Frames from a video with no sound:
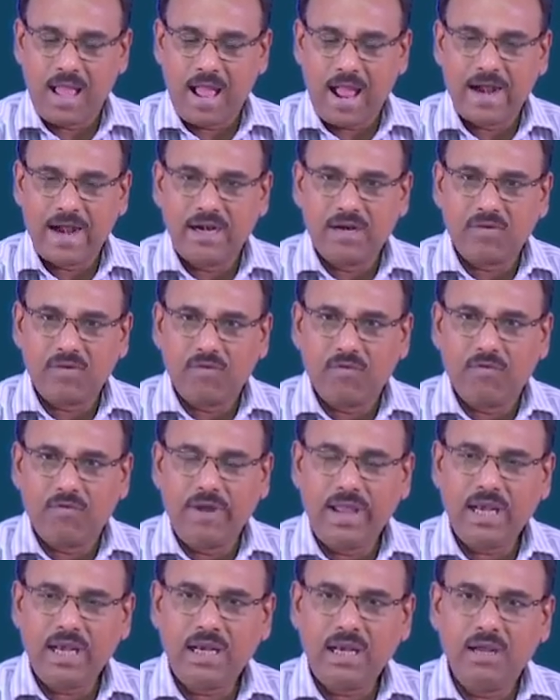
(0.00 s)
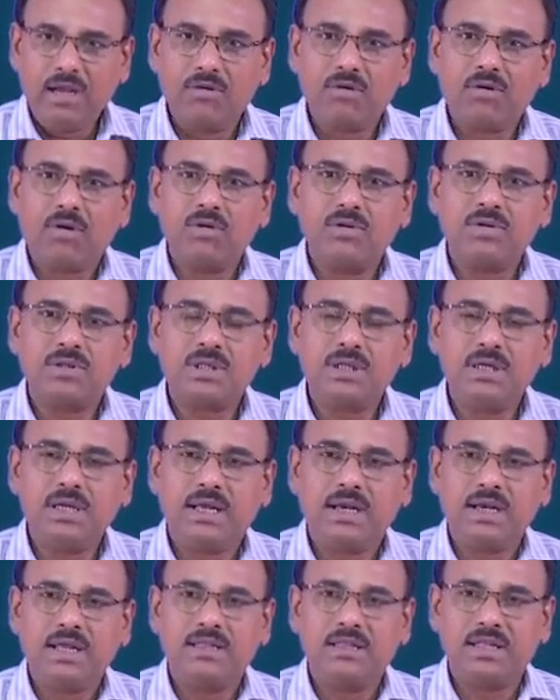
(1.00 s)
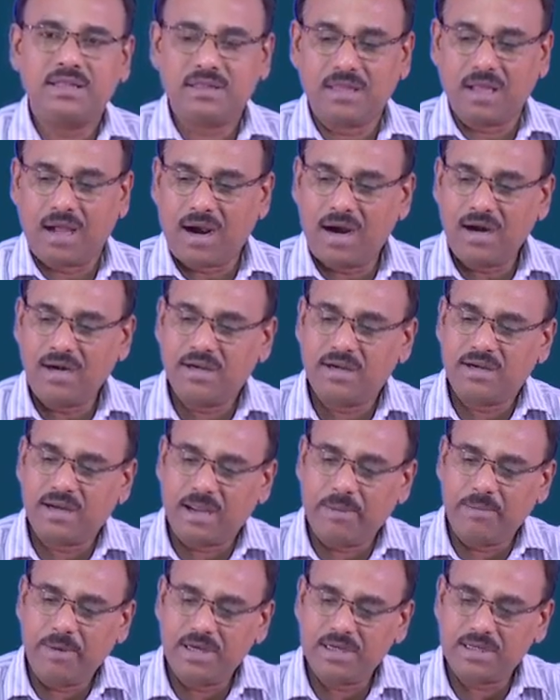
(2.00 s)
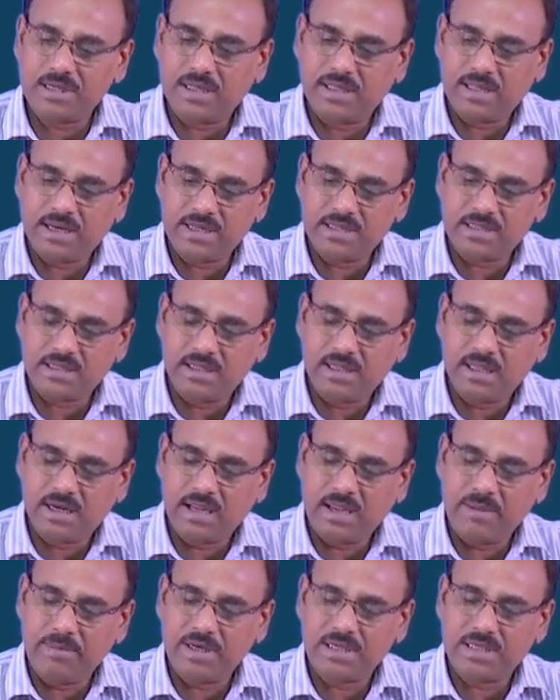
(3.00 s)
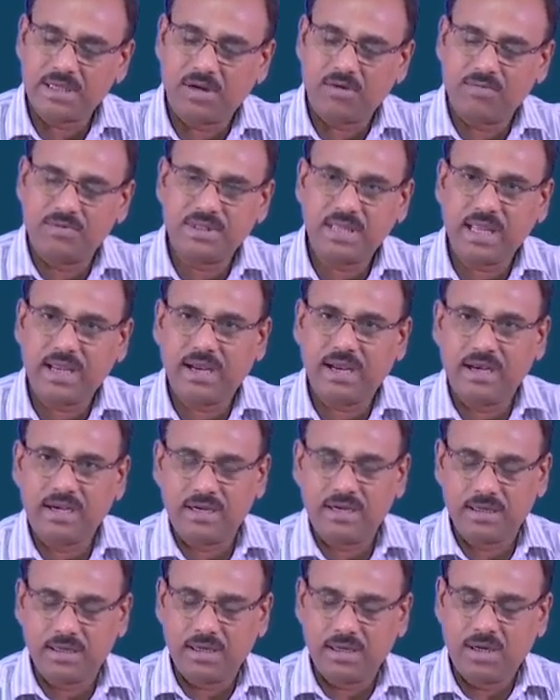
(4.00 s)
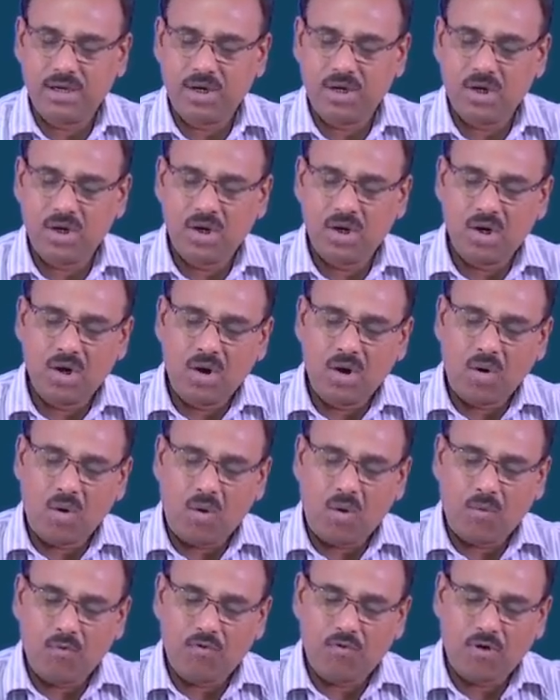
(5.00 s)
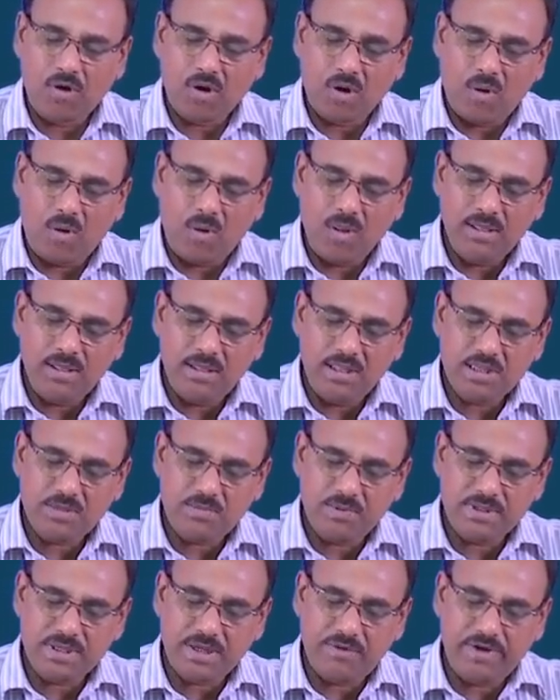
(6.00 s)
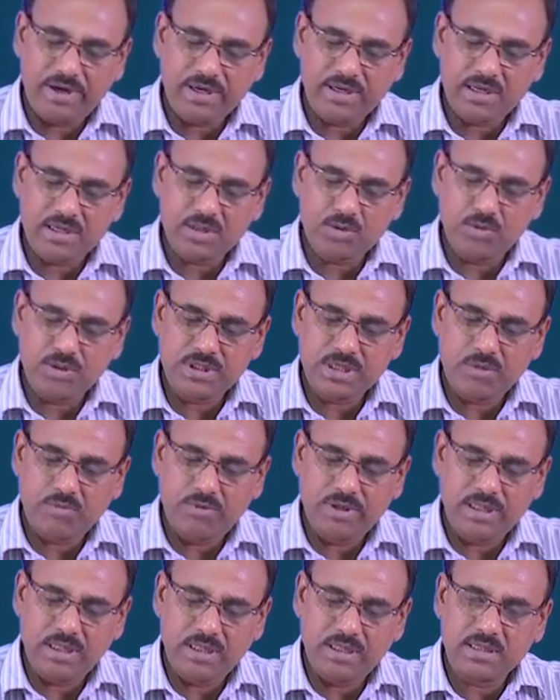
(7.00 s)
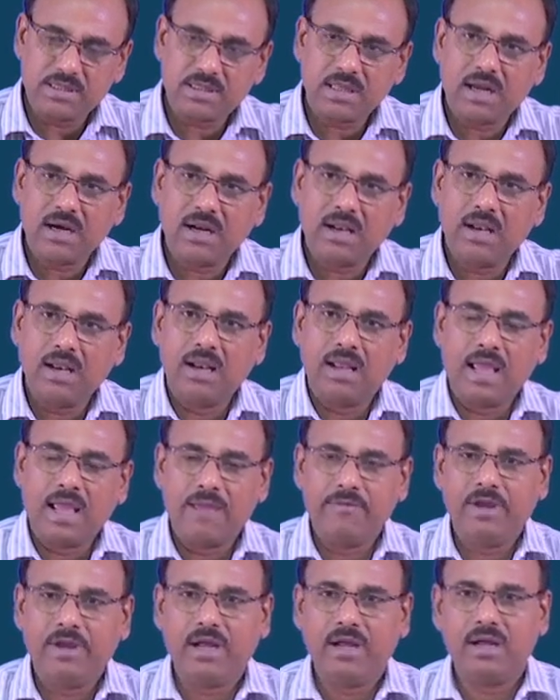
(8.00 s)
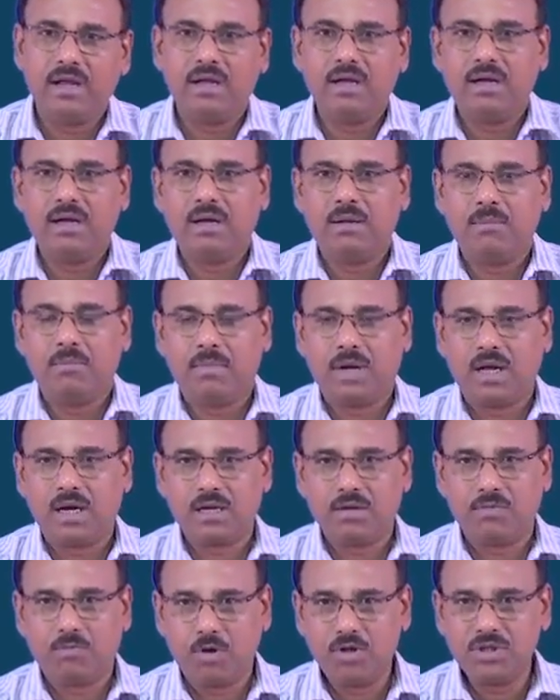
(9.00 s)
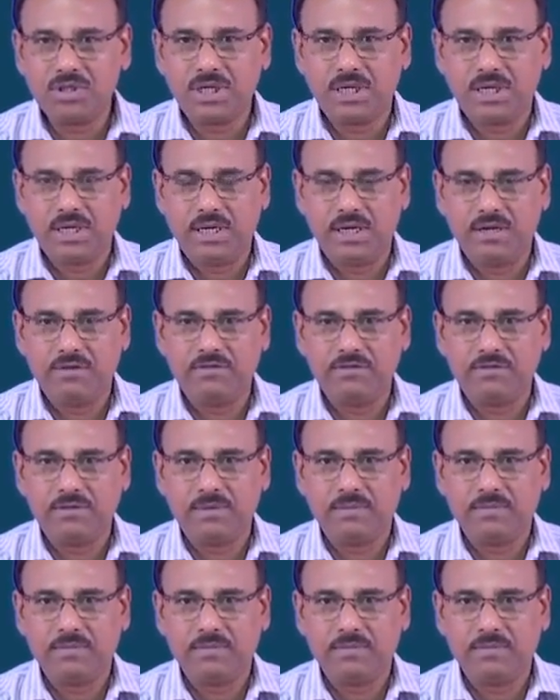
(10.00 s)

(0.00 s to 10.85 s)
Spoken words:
And when you consider in the third dimension, that is in the dimension of z, for all these feature vectors which are within the circle having mark positive,